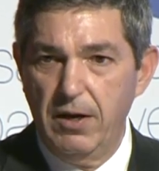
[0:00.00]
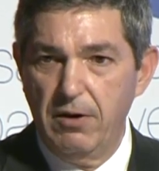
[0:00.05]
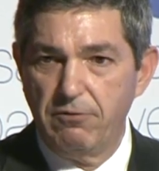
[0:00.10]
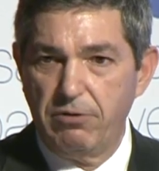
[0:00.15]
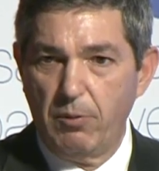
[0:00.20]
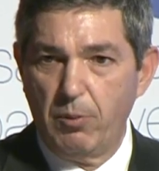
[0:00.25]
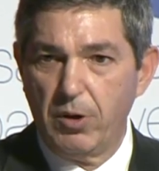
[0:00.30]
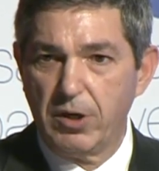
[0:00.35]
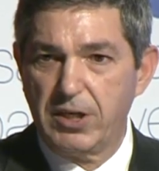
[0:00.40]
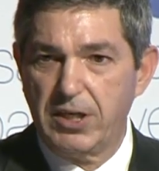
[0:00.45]

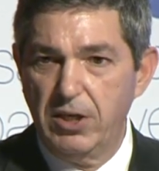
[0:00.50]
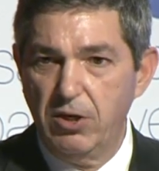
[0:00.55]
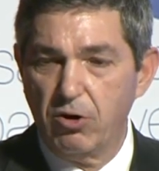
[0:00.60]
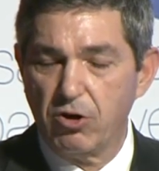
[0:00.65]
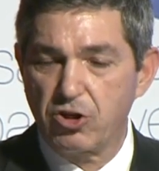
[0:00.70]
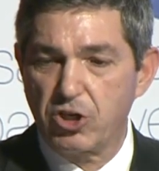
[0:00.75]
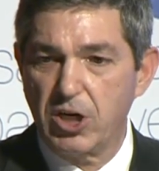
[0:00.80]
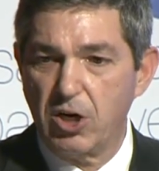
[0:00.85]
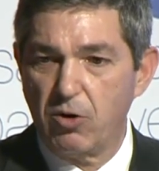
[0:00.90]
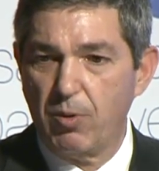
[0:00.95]
for what he
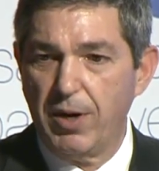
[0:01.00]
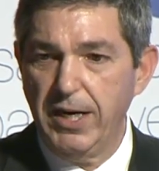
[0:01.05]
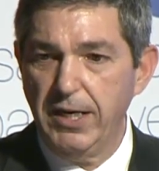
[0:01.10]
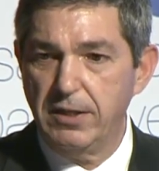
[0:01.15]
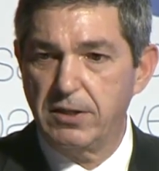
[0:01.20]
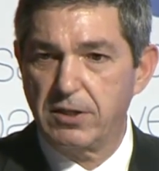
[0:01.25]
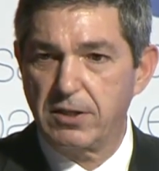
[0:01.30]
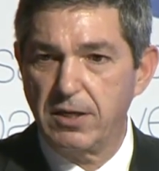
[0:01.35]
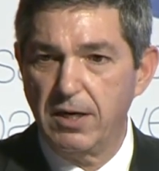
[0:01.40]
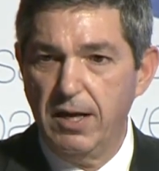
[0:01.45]
or she
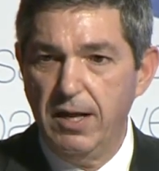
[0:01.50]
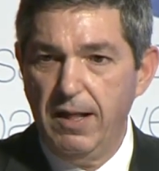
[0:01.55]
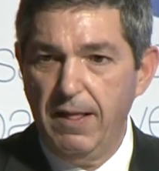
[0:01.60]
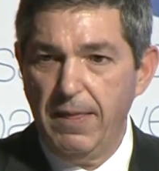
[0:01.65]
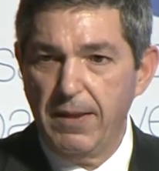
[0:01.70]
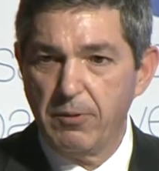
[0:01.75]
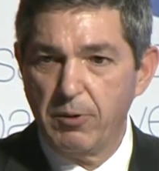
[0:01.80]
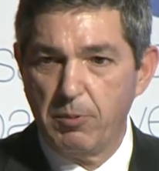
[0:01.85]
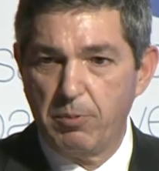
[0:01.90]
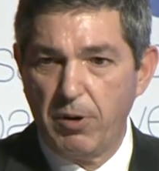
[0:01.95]
writes
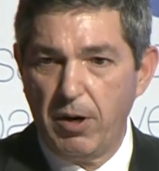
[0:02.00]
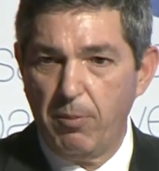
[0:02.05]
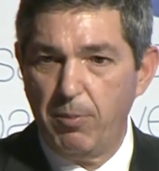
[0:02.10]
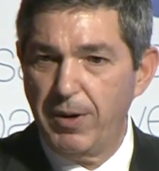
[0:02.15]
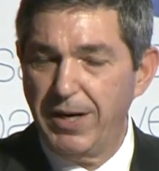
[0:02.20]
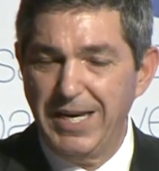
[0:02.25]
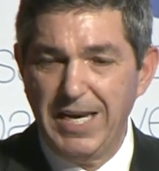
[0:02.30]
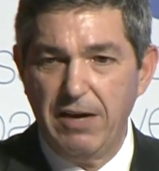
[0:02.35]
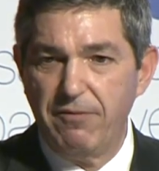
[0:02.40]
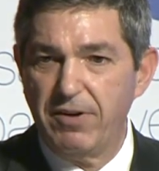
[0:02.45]
will
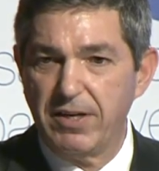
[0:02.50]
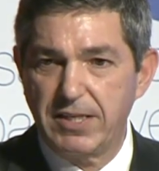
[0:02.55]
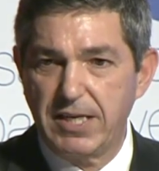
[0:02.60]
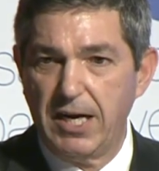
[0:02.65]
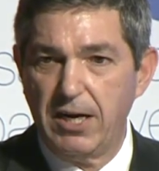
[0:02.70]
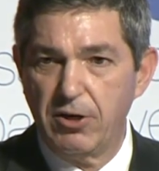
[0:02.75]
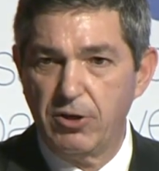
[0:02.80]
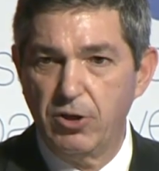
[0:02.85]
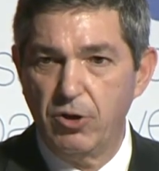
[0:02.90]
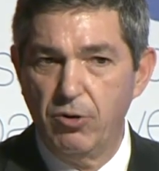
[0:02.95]
probably never
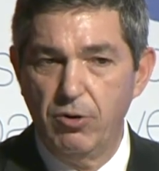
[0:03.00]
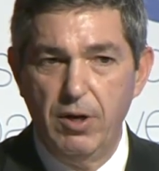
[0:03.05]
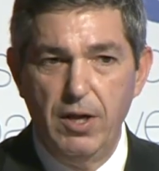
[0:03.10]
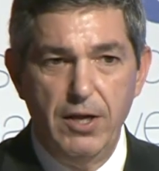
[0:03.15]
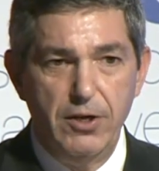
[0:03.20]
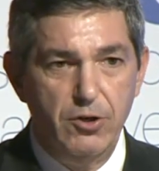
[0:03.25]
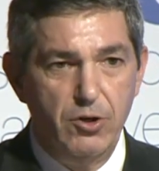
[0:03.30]
tell you,